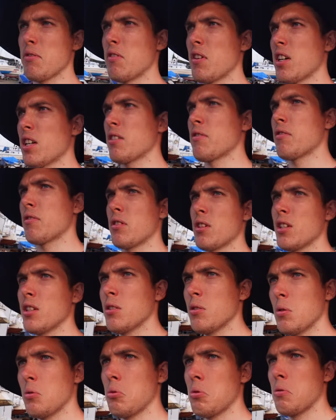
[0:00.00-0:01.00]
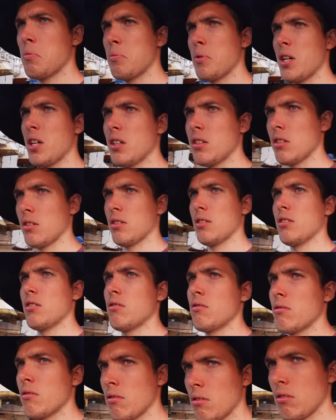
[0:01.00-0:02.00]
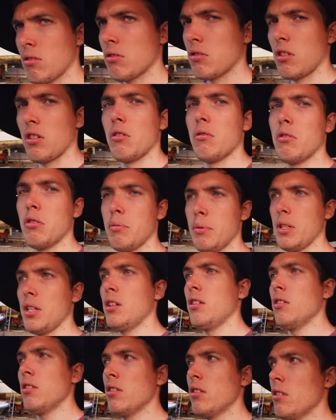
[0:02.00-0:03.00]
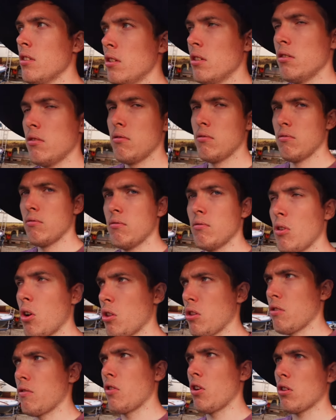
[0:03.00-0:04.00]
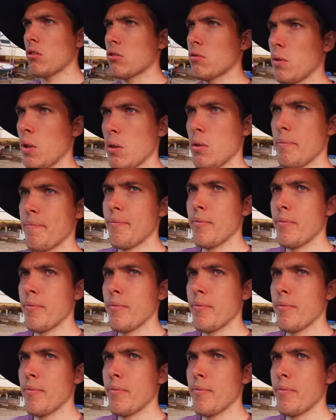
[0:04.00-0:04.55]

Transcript: it running for a little bit, just because I don't want to be on the rocks, well,